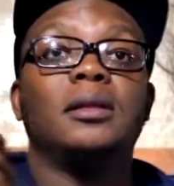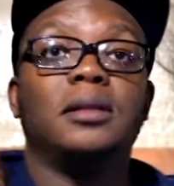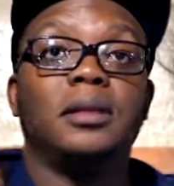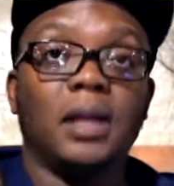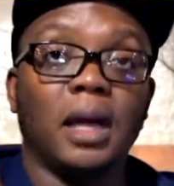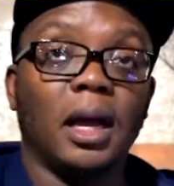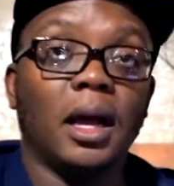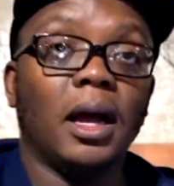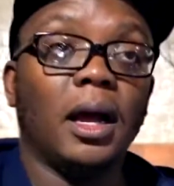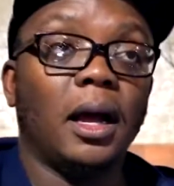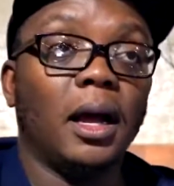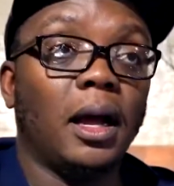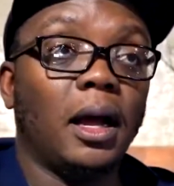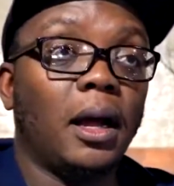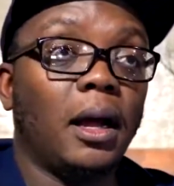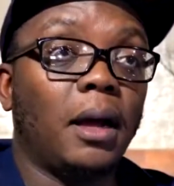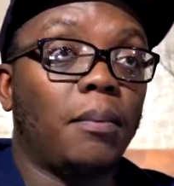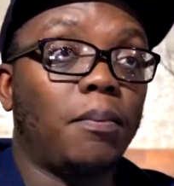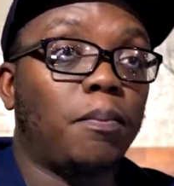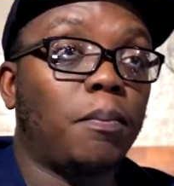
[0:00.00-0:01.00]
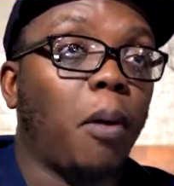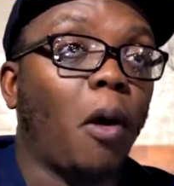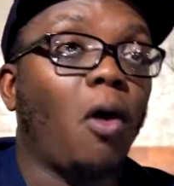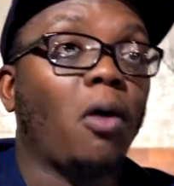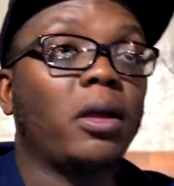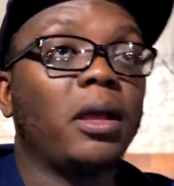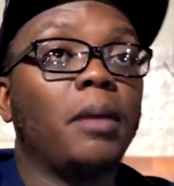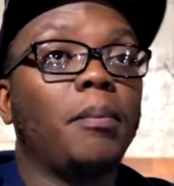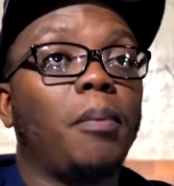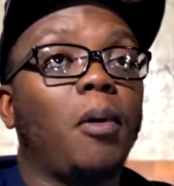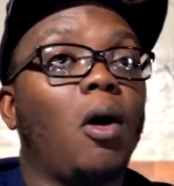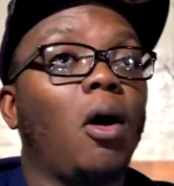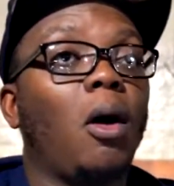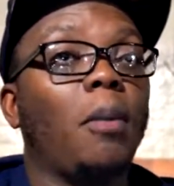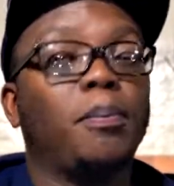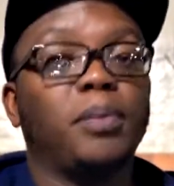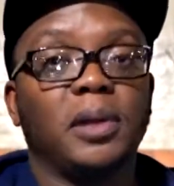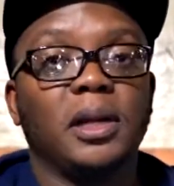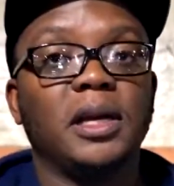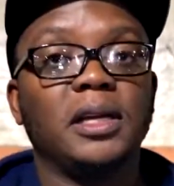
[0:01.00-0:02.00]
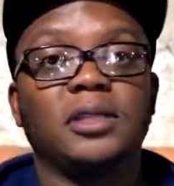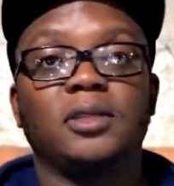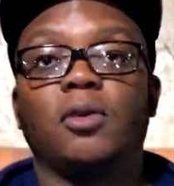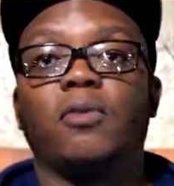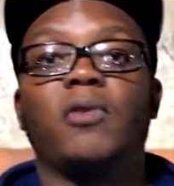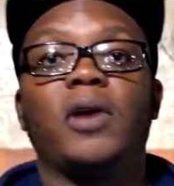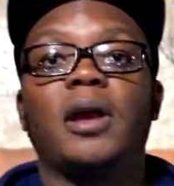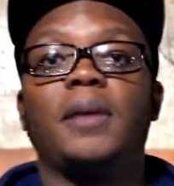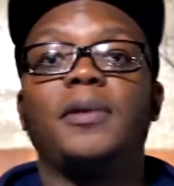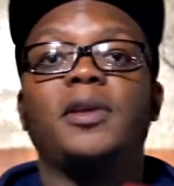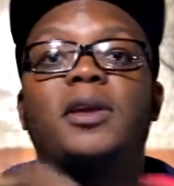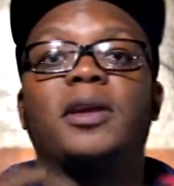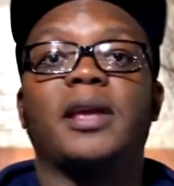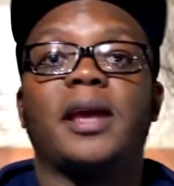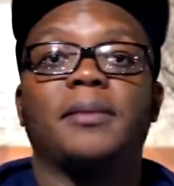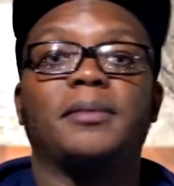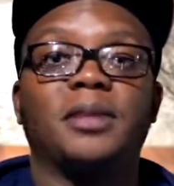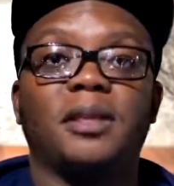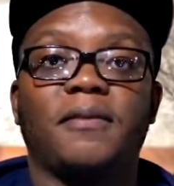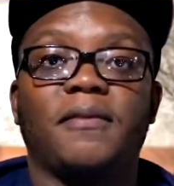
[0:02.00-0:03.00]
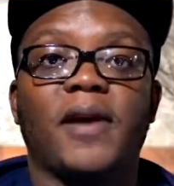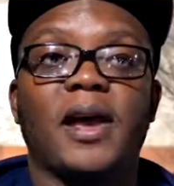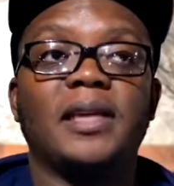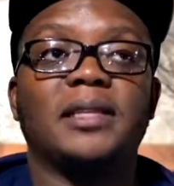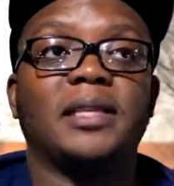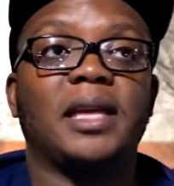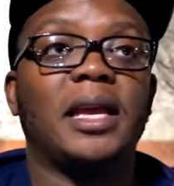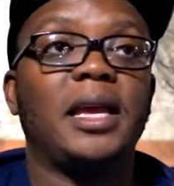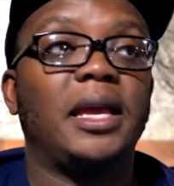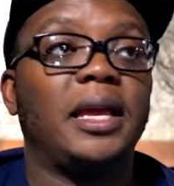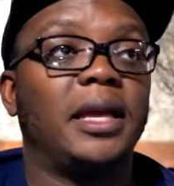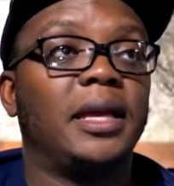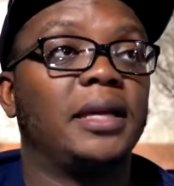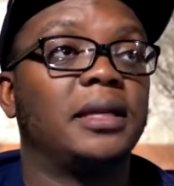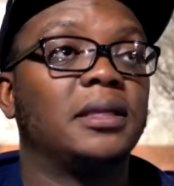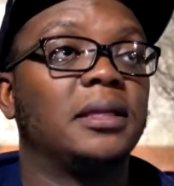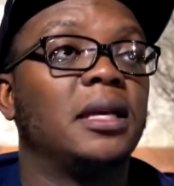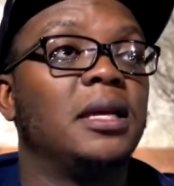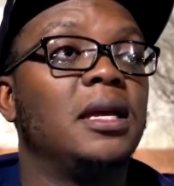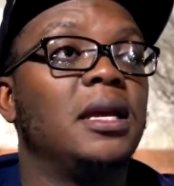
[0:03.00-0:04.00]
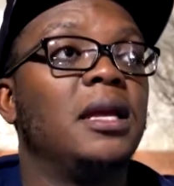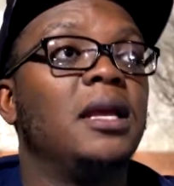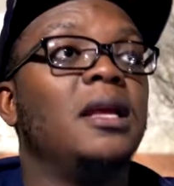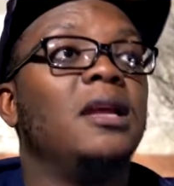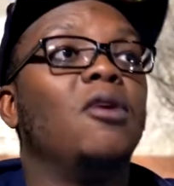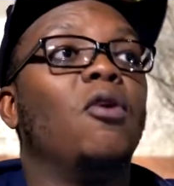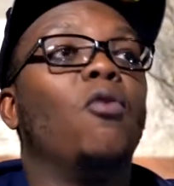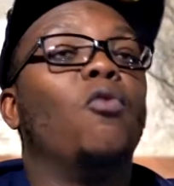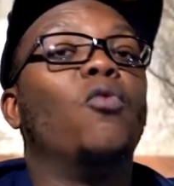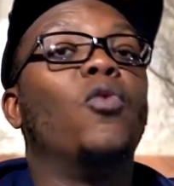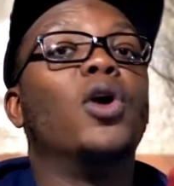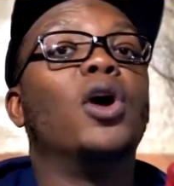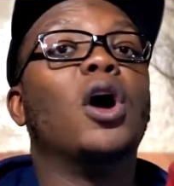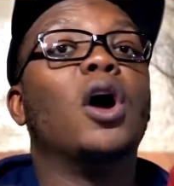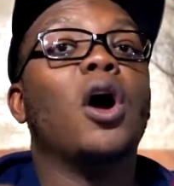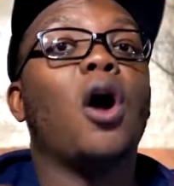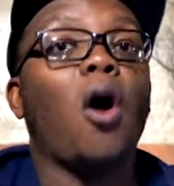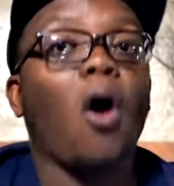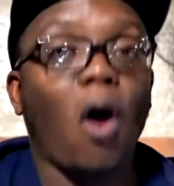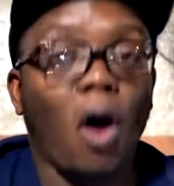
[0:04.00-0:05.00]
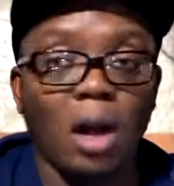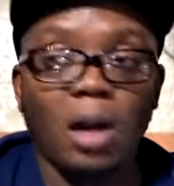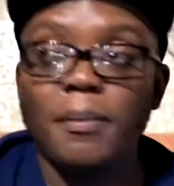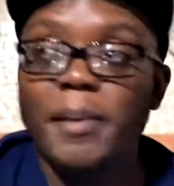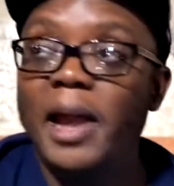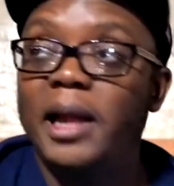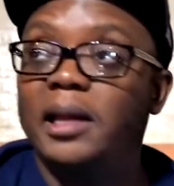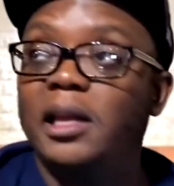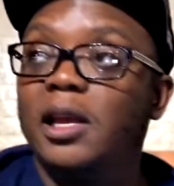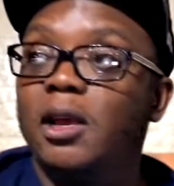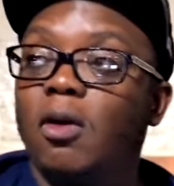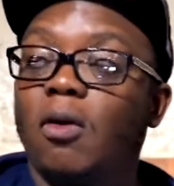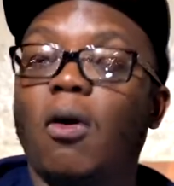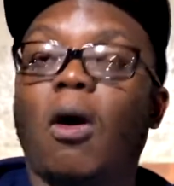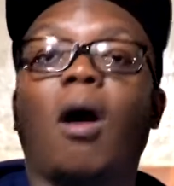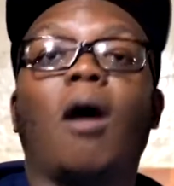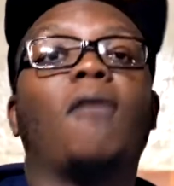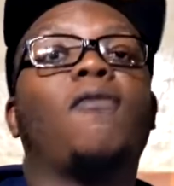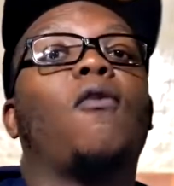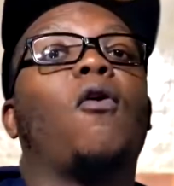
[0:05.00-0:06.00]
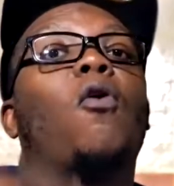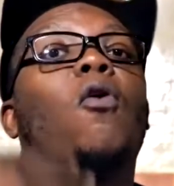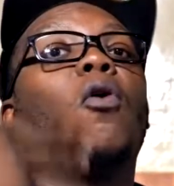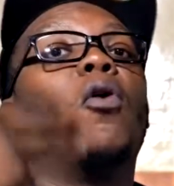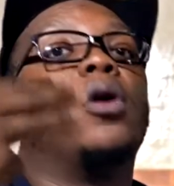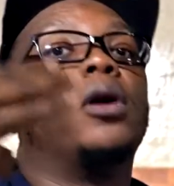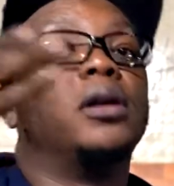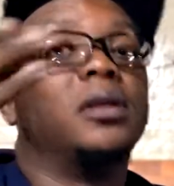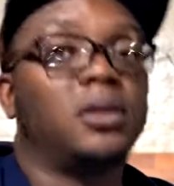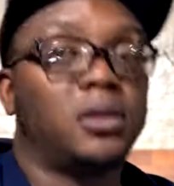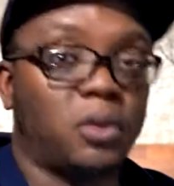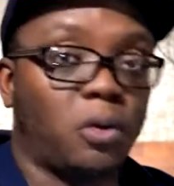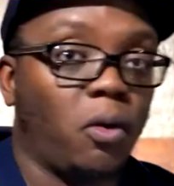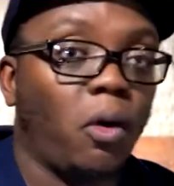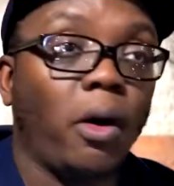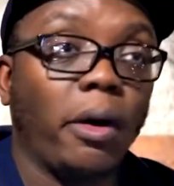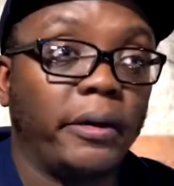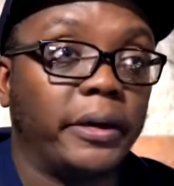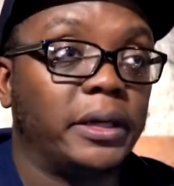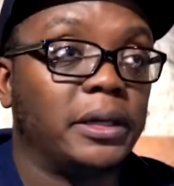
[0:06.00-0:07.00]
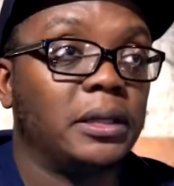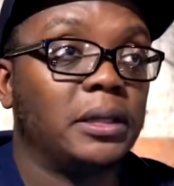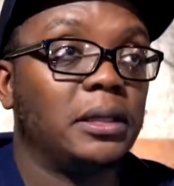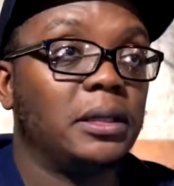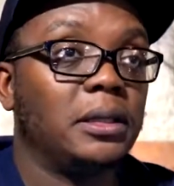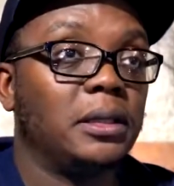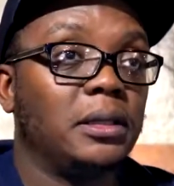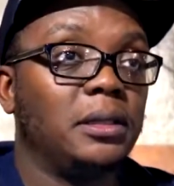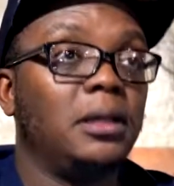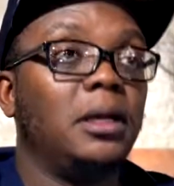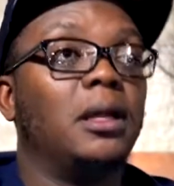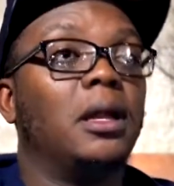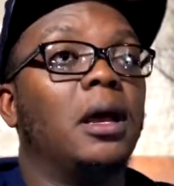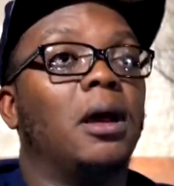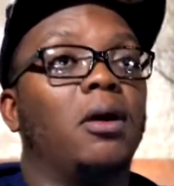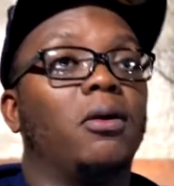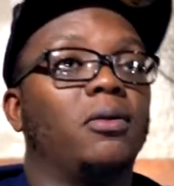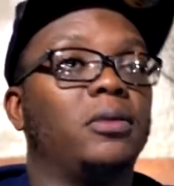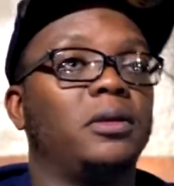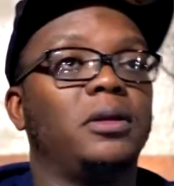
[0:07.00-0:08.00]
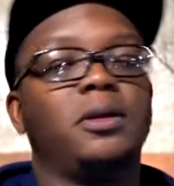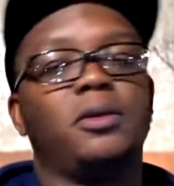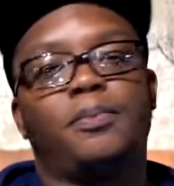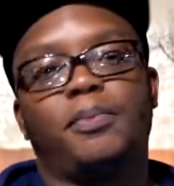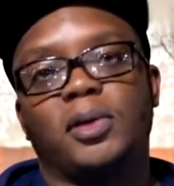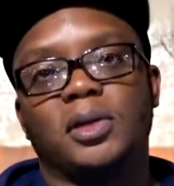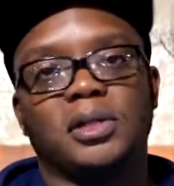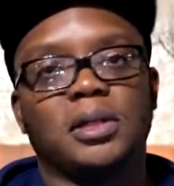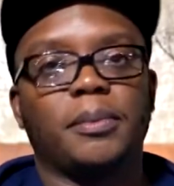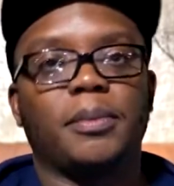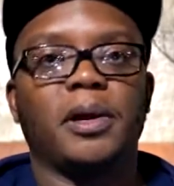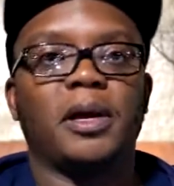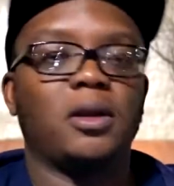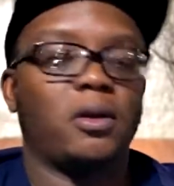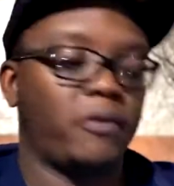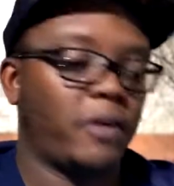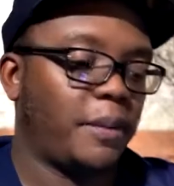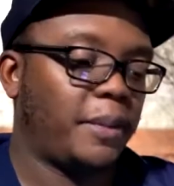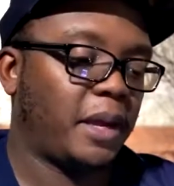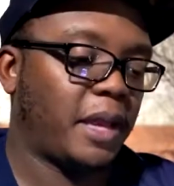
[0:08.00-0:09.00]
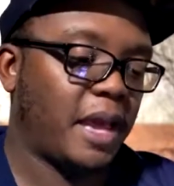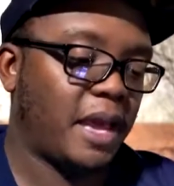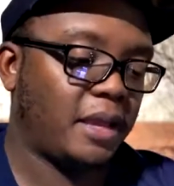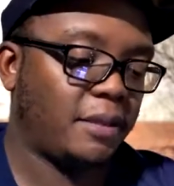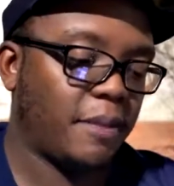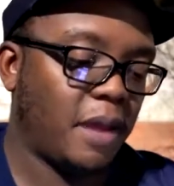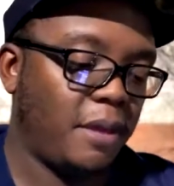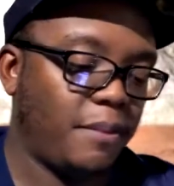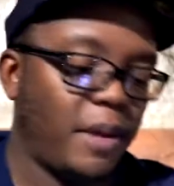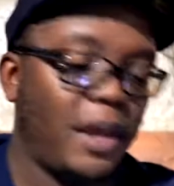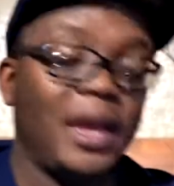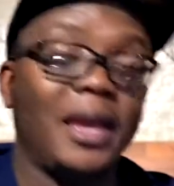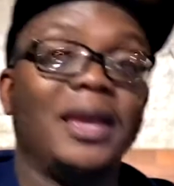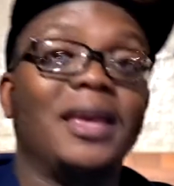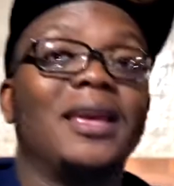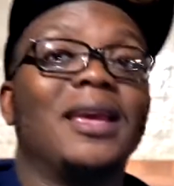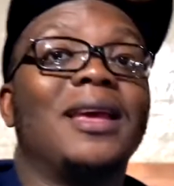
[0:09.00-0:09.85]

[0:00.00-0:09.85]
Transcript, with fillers: The Pokeball Plus or wherever your capture device is will automatically go off on Zorua. You know, you push the button or whatever the case may be.